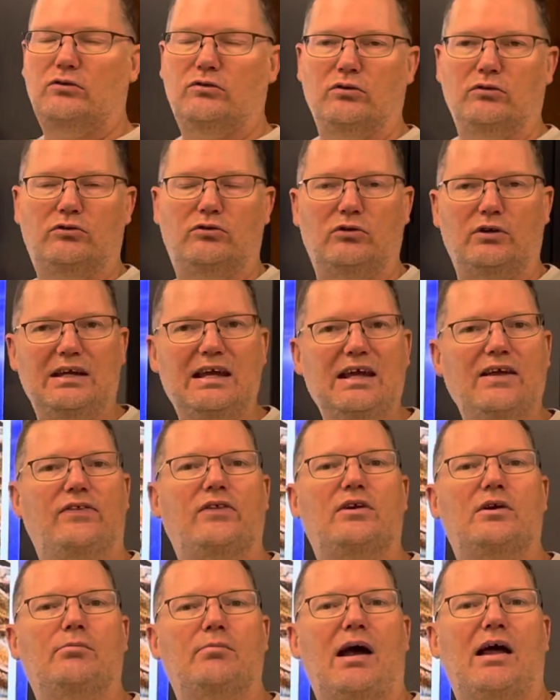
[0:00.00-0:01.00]
to, to eat the
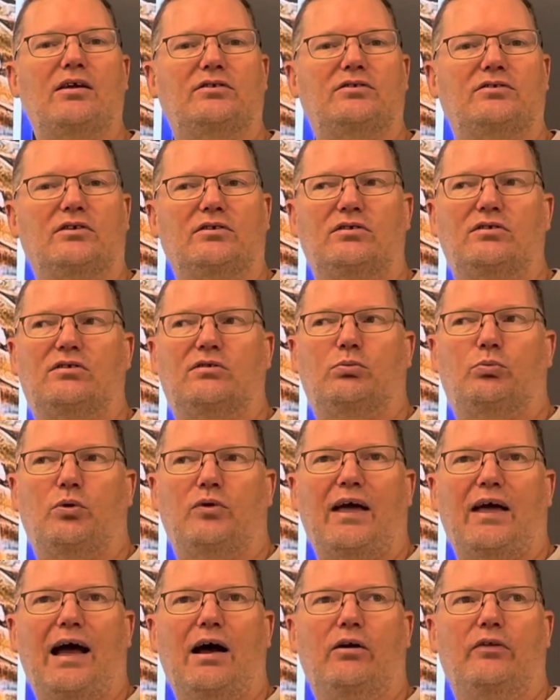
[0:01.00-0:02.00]
nematocysts
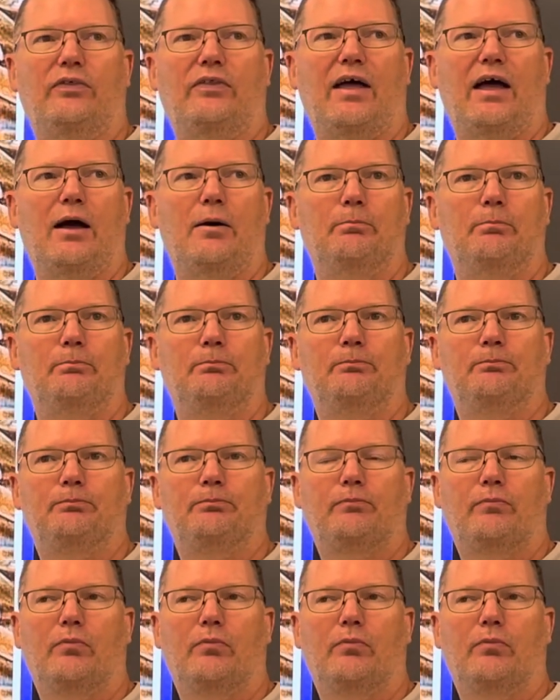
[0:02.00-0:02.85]
without them